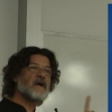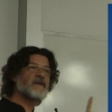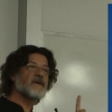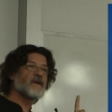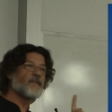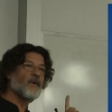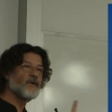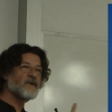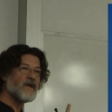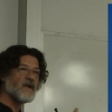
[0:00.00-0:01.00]
starting
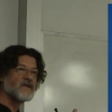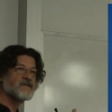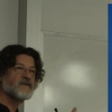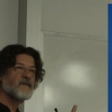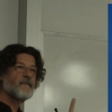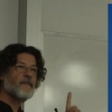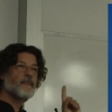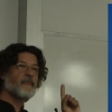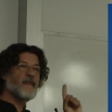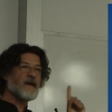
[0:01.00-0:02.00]
point is
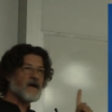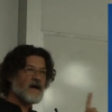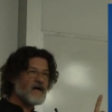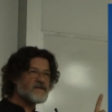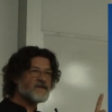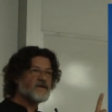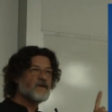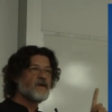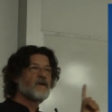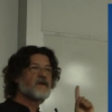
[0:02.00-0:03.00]
they
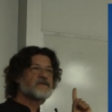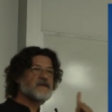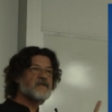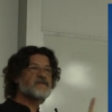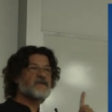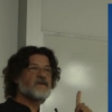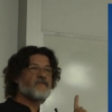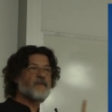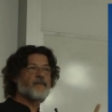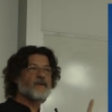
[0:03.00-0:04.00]
asked
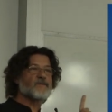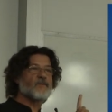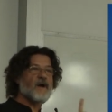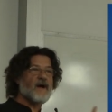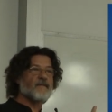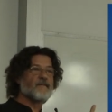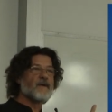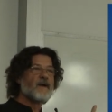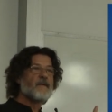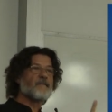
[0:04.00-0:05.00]
sensitive people to
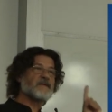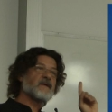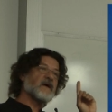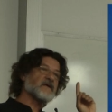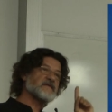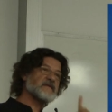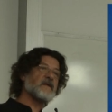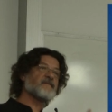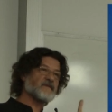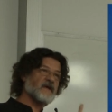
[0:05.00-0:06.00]
come, but they are
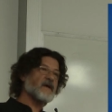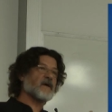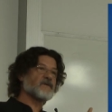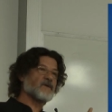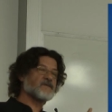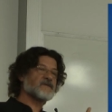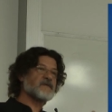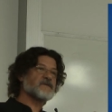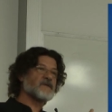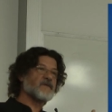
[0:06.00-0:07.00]

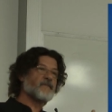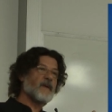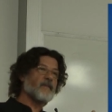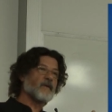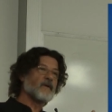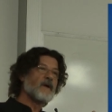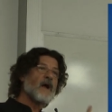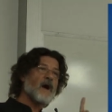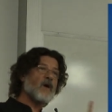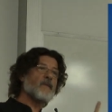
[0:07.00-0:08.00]
self-diagnosed sensitive people.
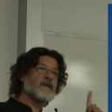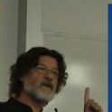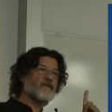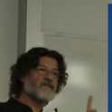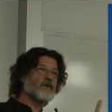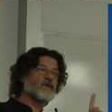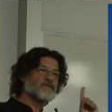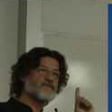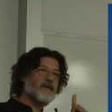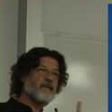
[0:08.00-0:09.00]
How many of
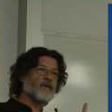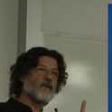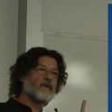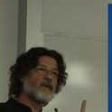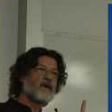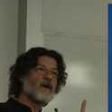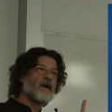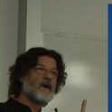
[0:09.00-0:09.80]
those people